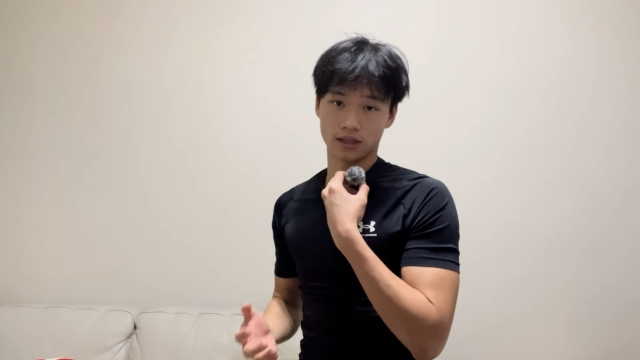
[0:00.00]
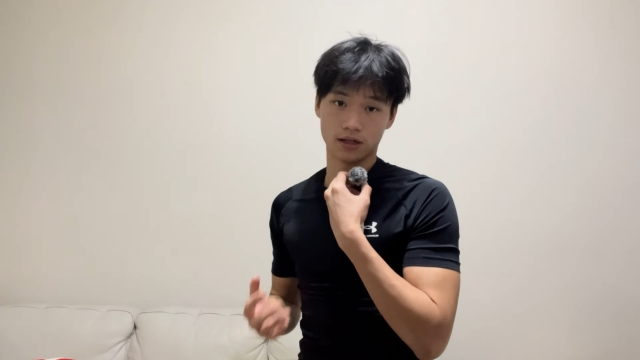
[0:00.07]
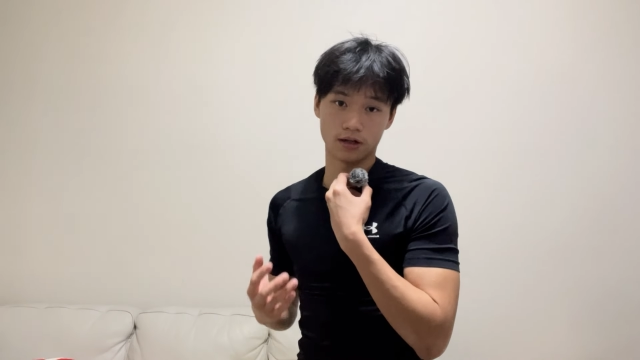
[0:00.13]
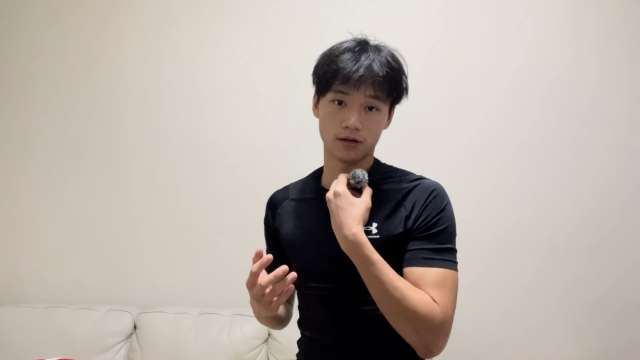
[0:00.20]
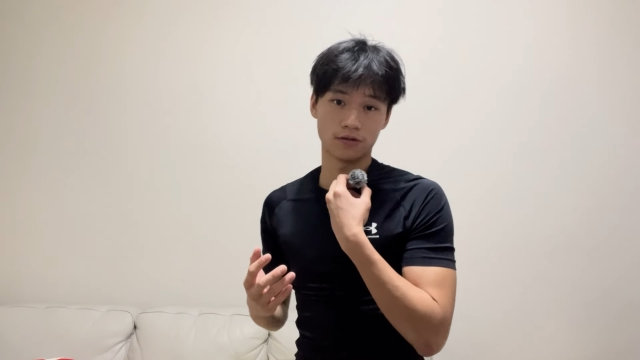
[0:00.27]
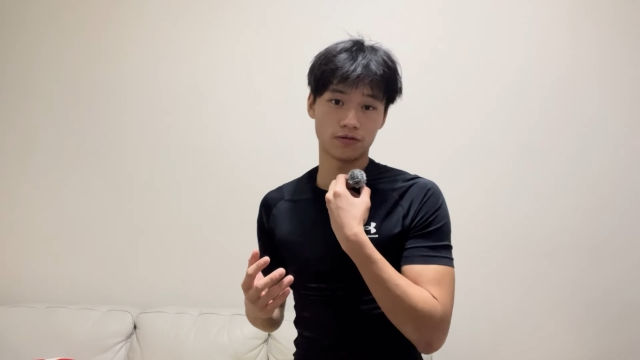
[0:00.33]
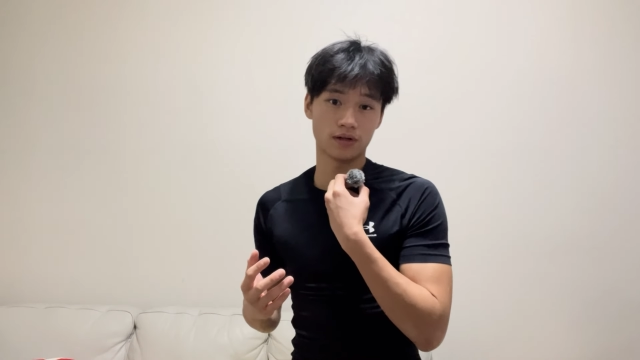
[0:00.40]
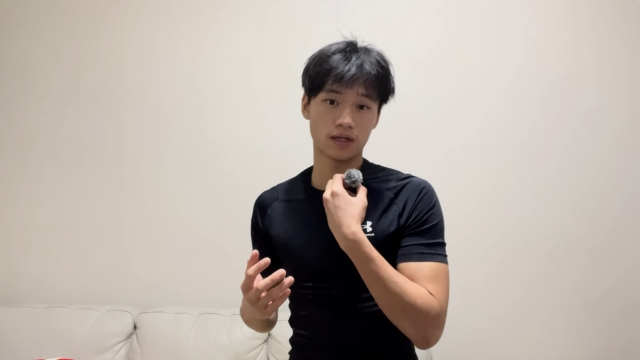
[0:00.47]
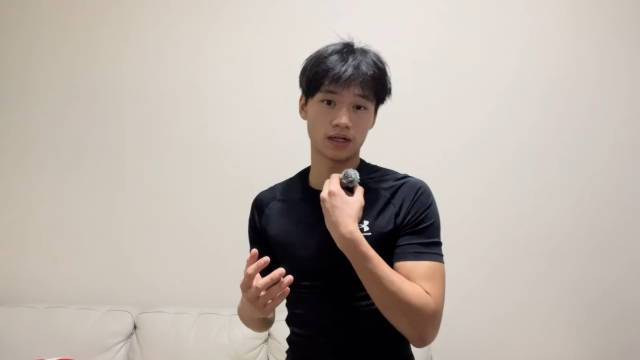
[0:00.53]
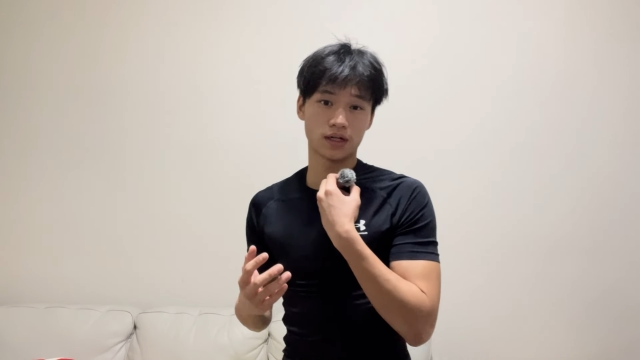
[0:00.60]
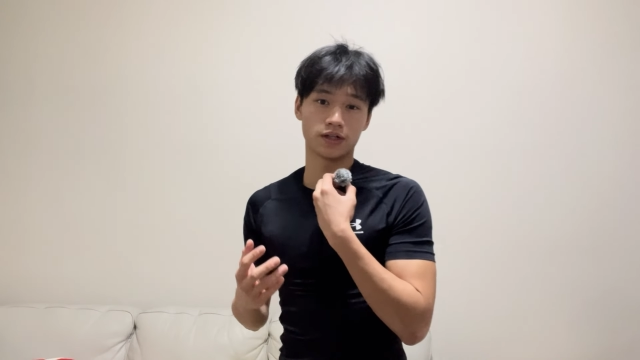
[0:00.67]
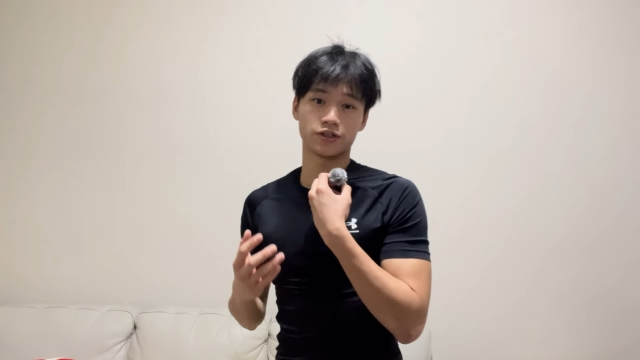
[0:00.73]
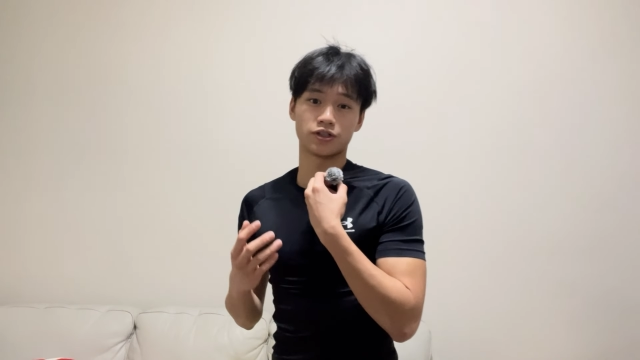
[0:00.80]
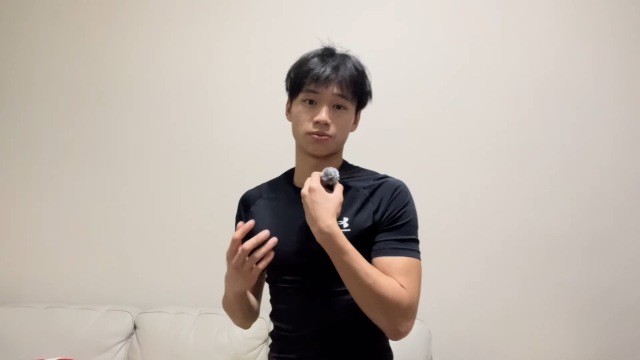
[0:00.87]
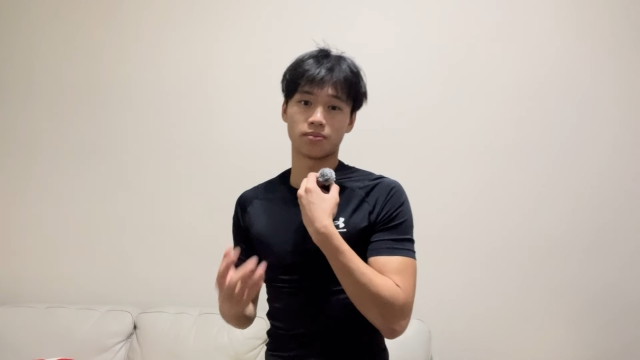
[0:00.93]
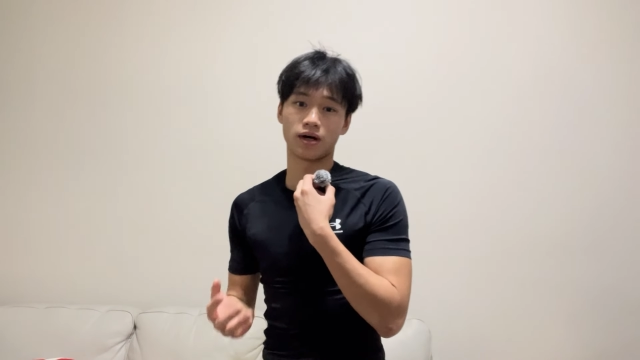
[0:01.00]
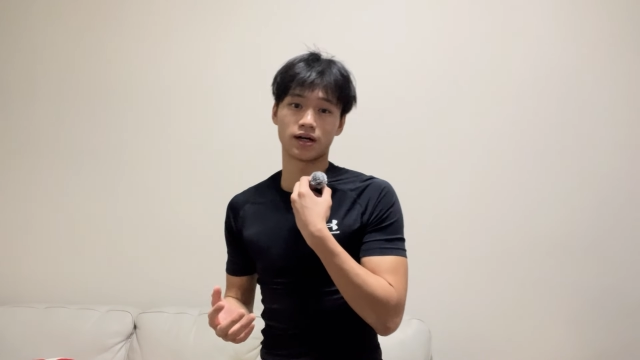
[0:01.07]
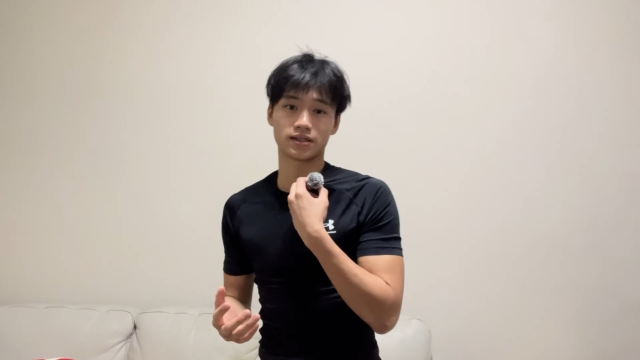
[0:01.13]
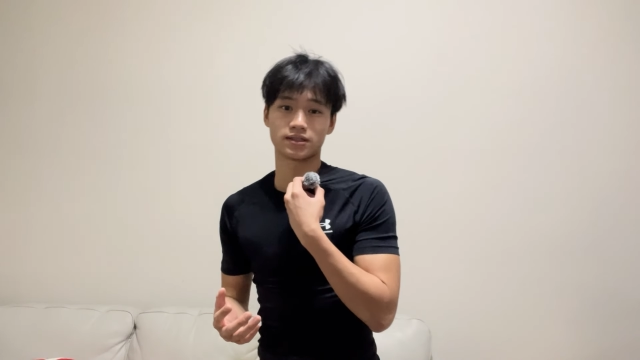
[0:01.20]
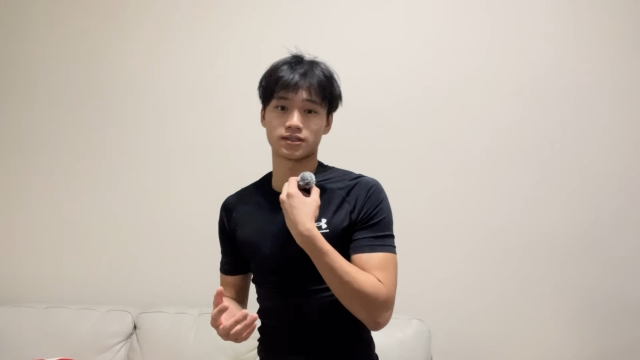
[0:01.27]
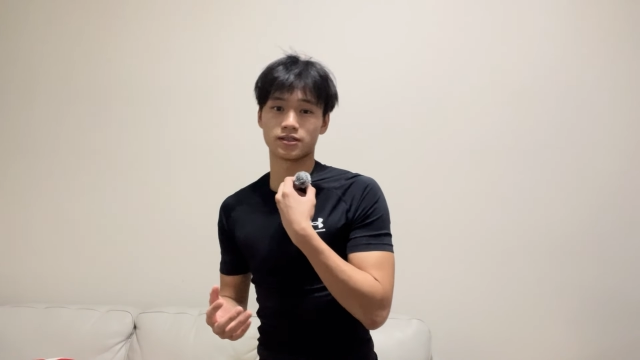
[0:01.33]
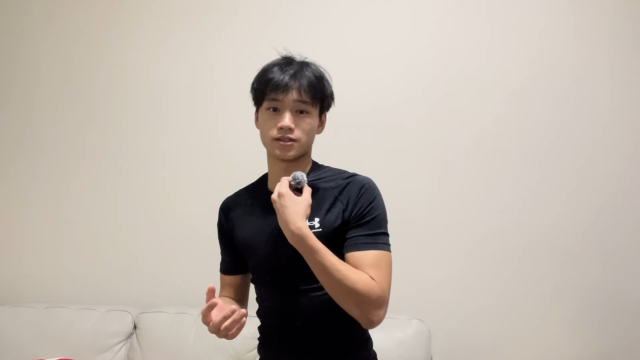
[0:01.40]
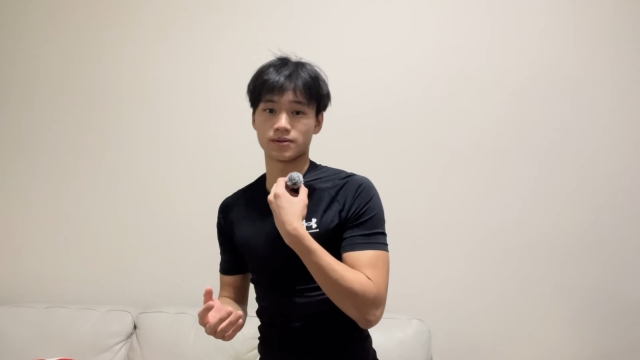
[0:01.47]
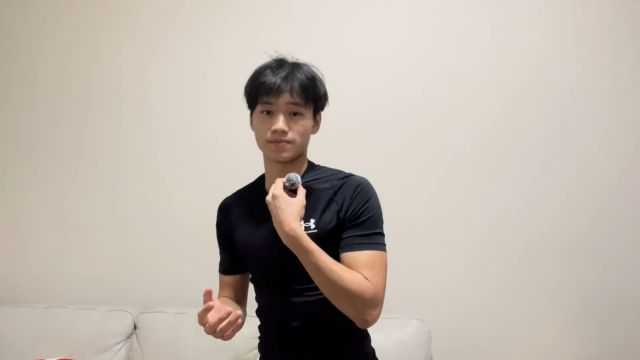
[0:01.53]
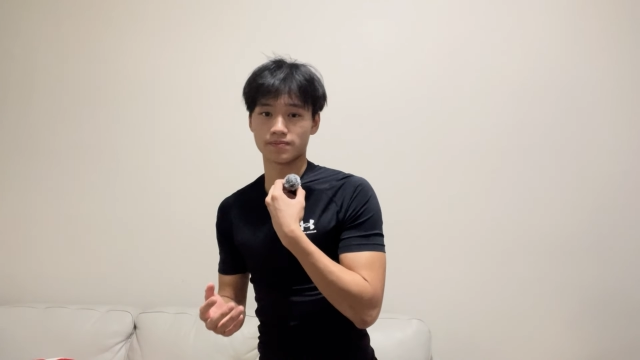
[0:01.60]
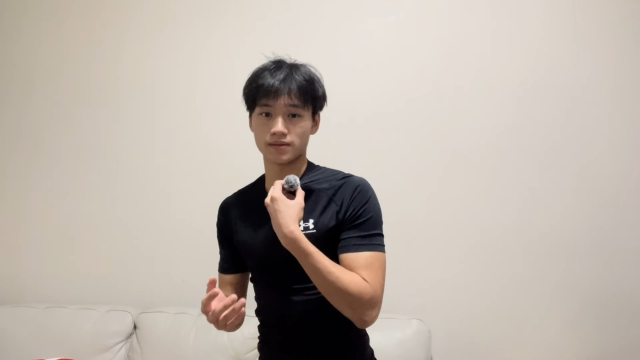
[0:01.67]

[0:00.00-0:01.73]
of your boxing.